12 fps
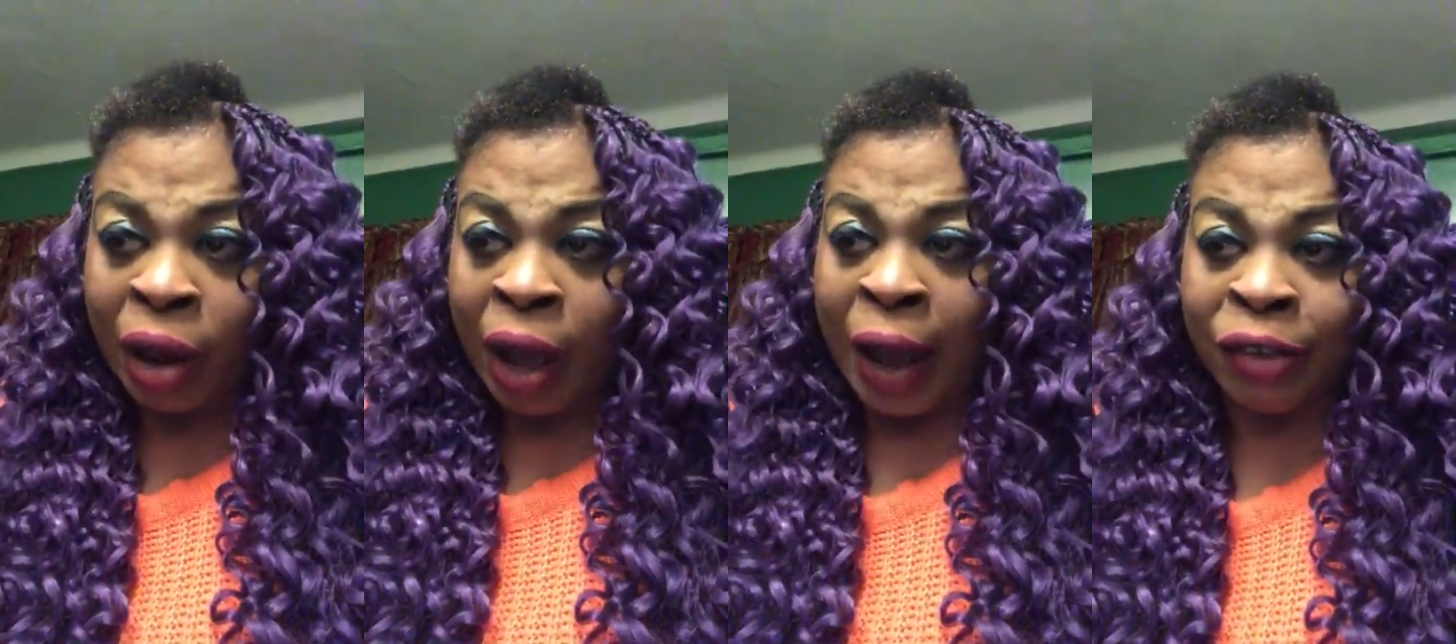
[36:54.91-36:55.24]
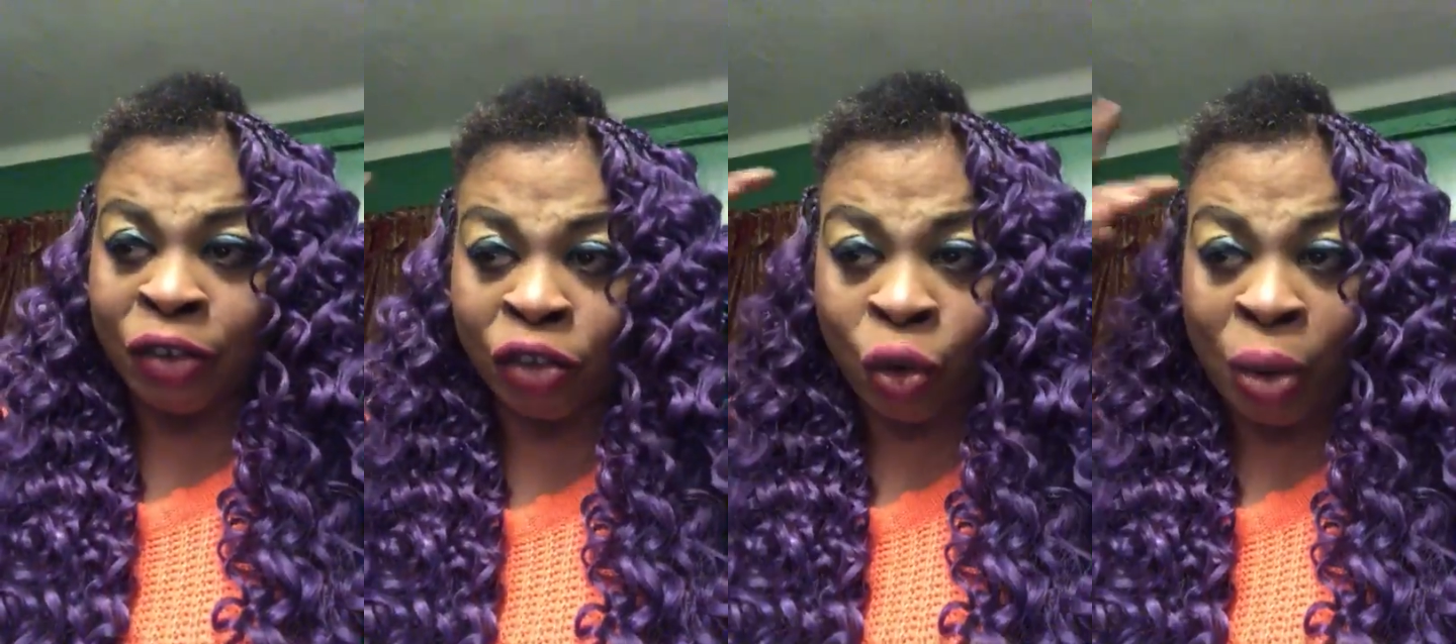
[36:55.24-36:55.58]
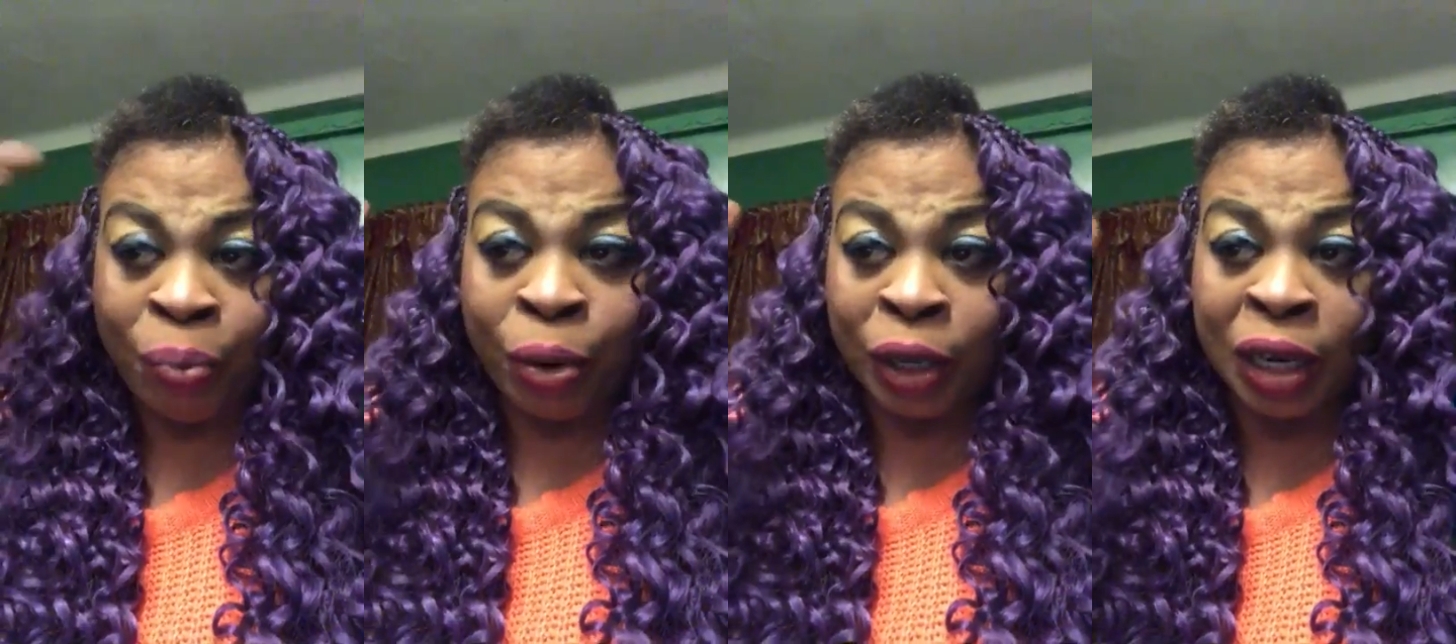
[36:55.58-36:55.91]
I just go
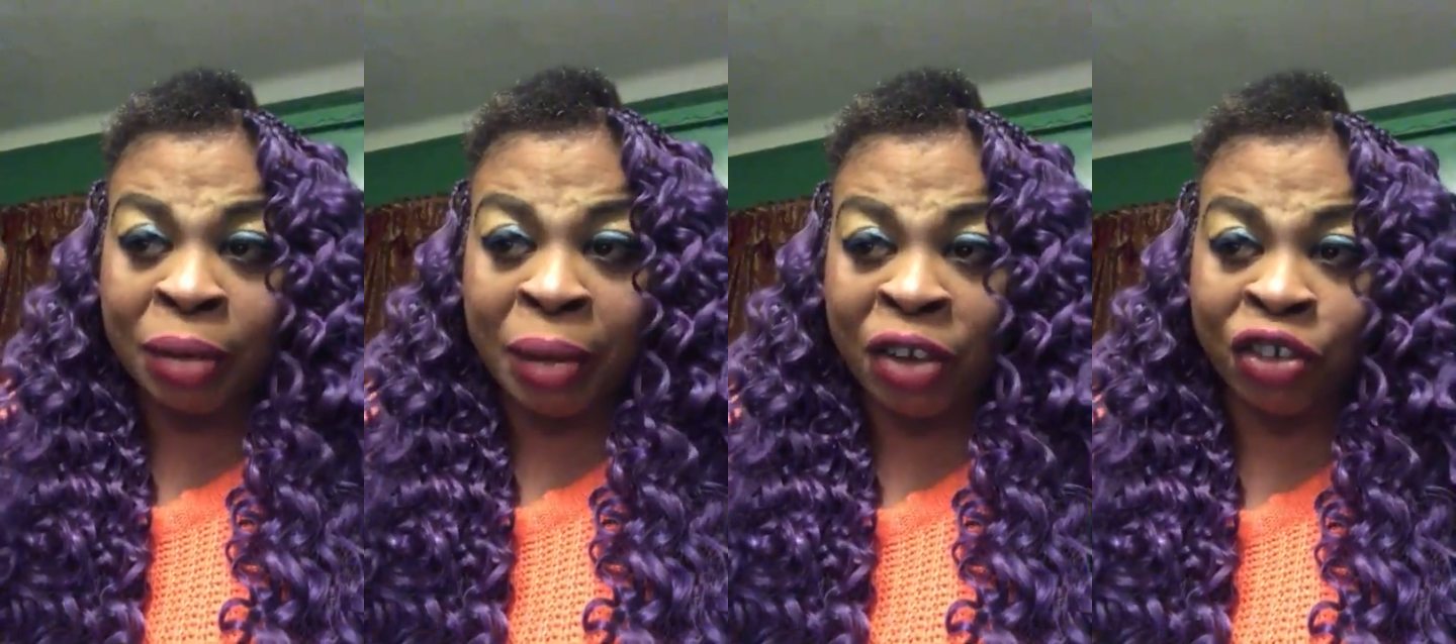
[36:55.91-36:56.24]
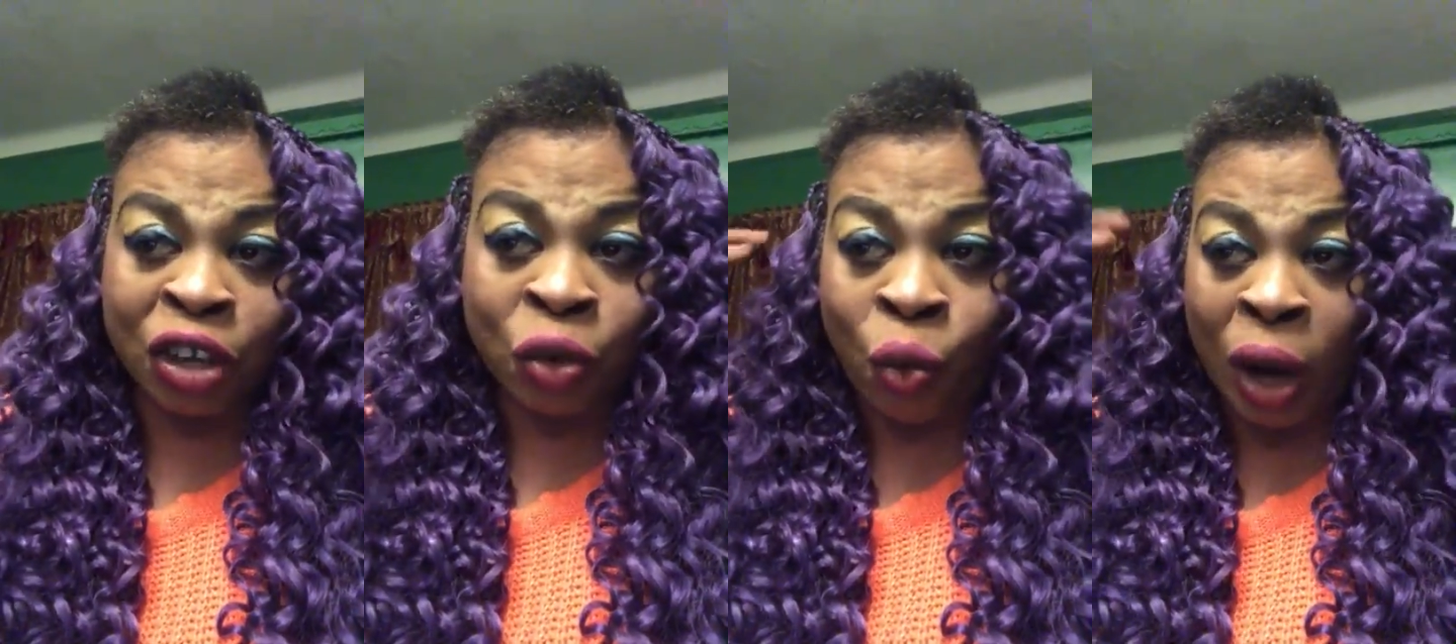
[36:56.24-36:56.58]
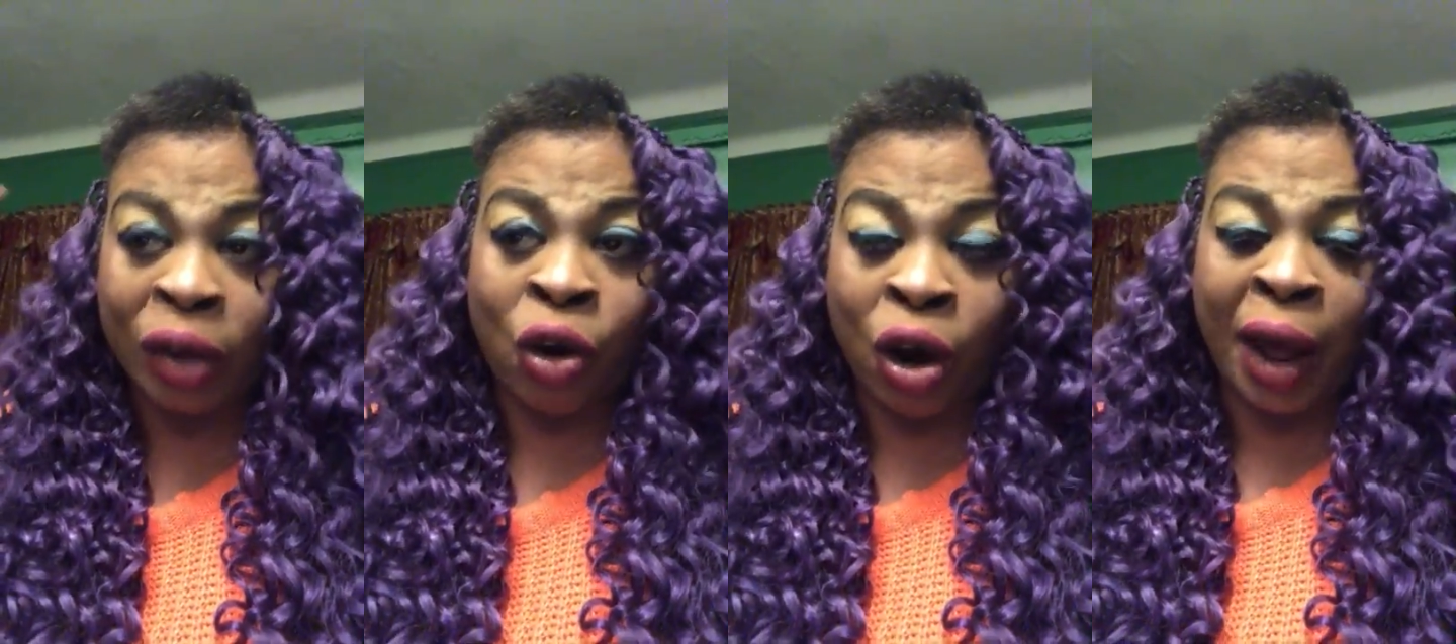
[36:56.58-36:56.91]
and put in the machine
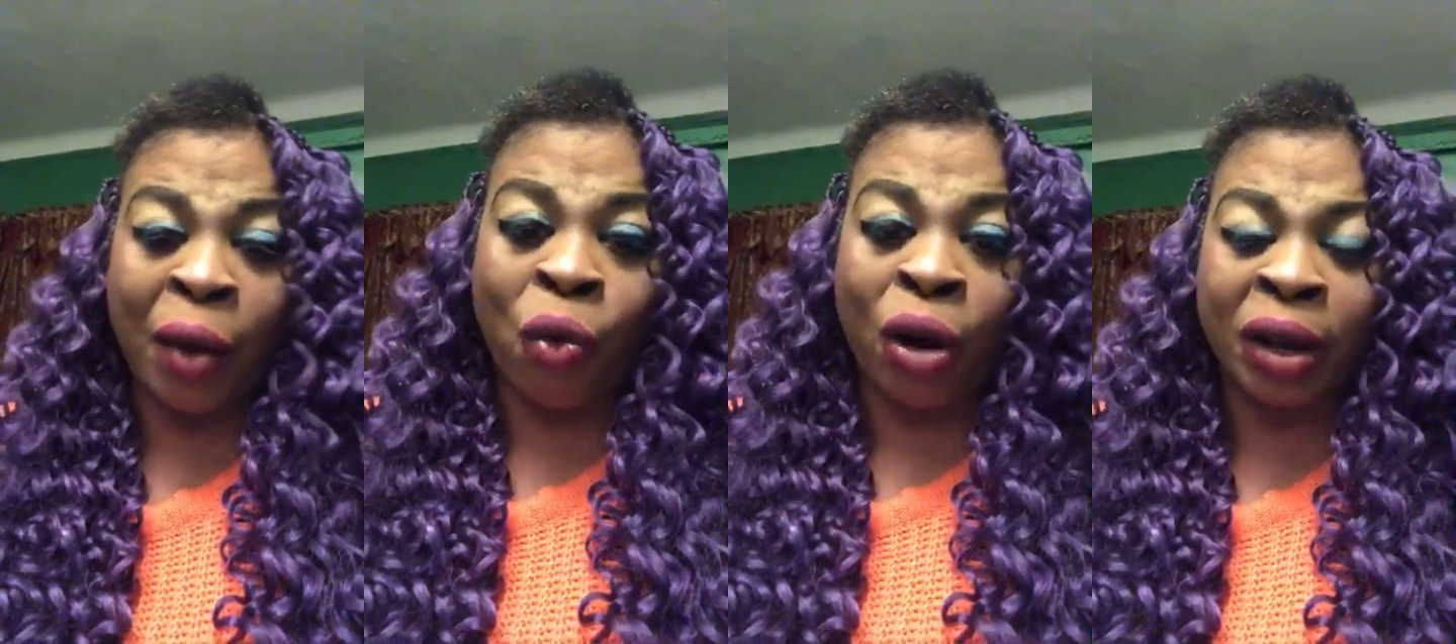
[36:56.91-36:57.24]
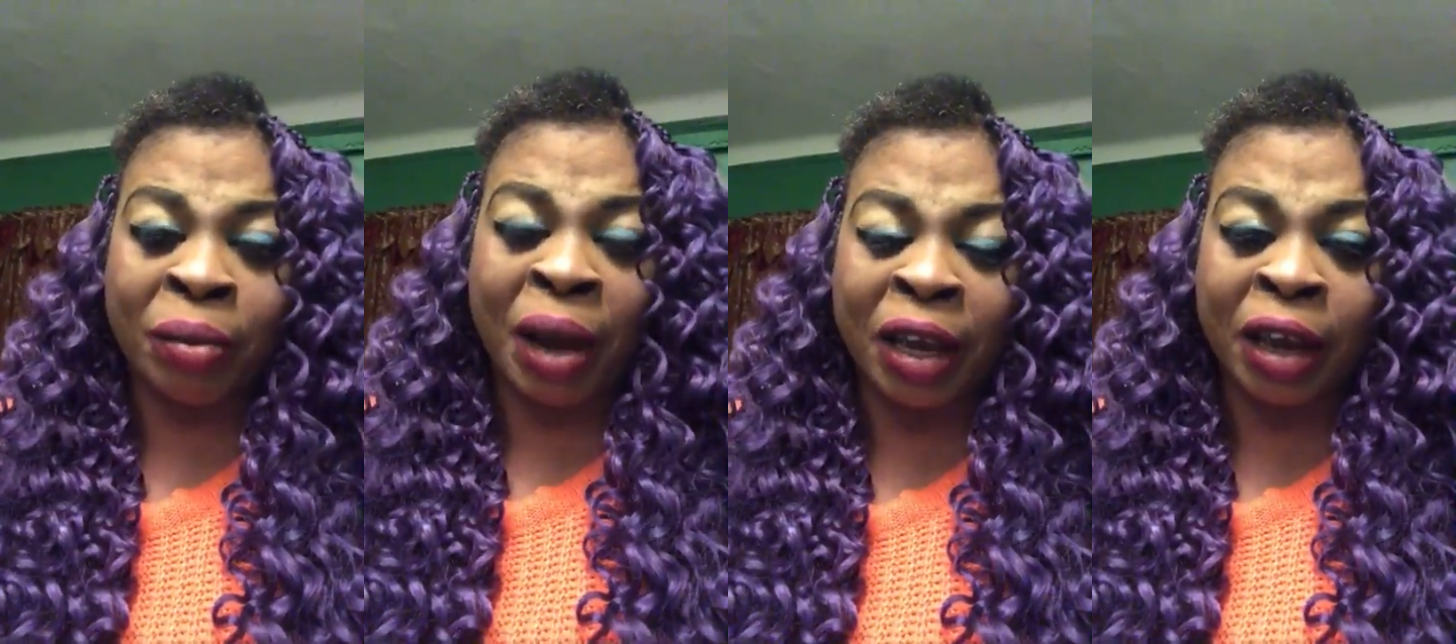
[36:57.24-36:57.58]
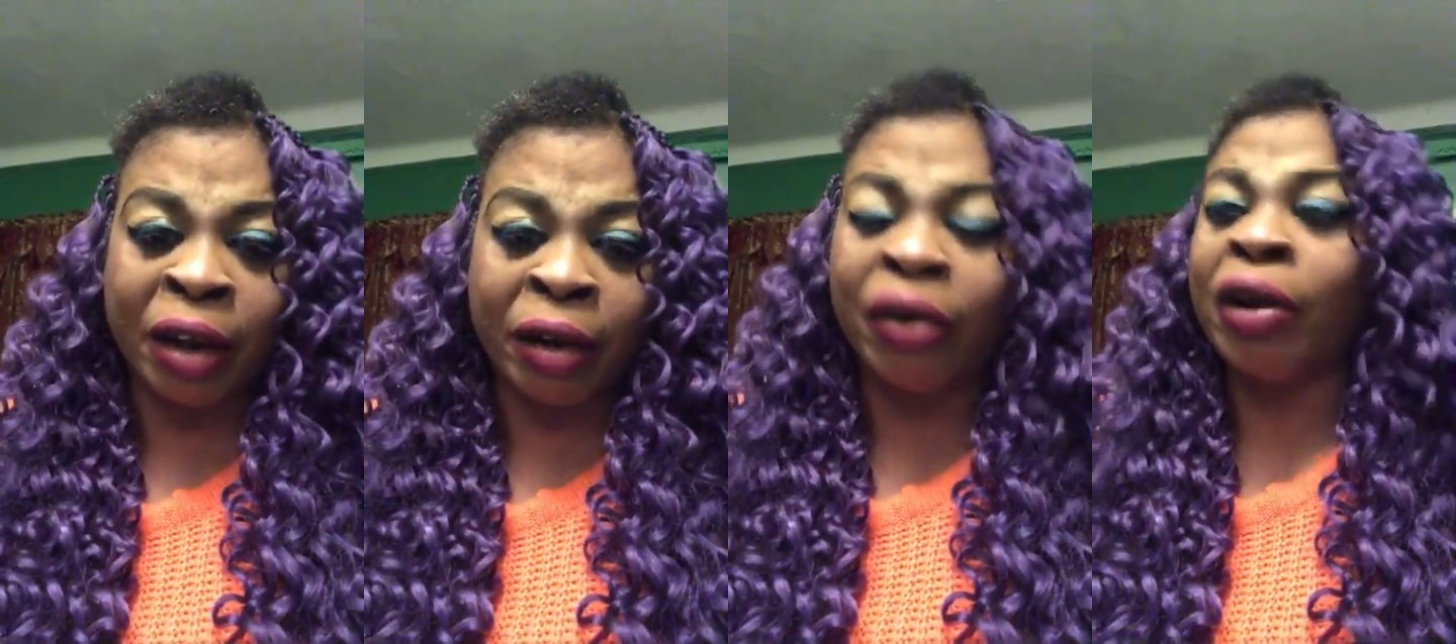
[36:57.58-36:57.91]
what color I want in my
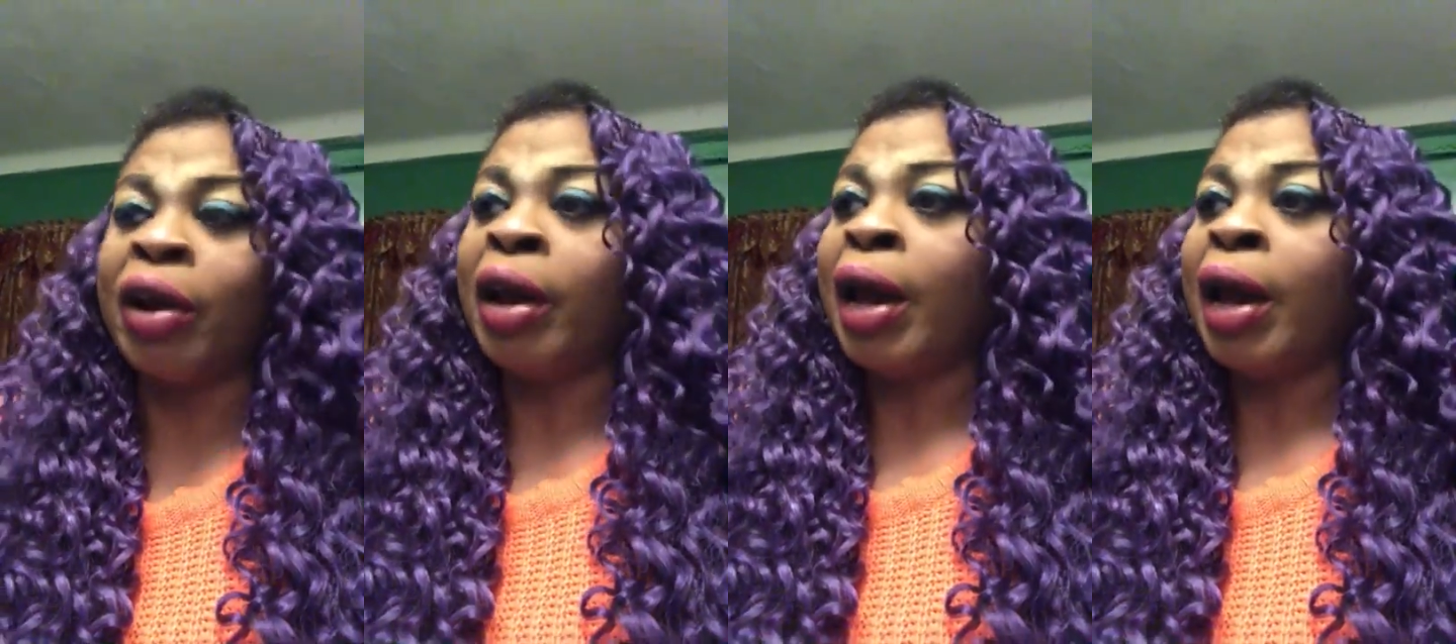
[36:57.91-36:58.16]
hair